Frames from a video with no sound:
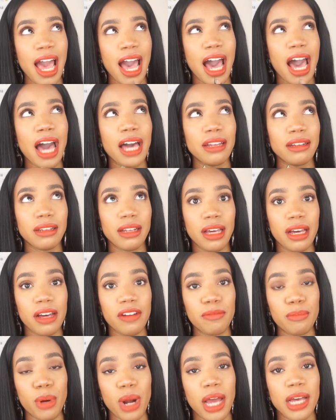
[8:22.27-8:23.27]
I
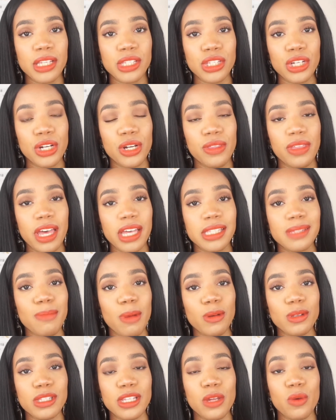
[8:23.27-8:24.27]
love bronzer. That's
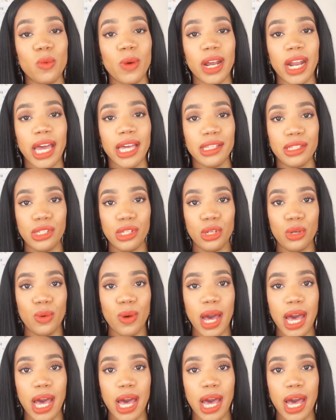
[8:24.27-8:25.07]
mostly what I do.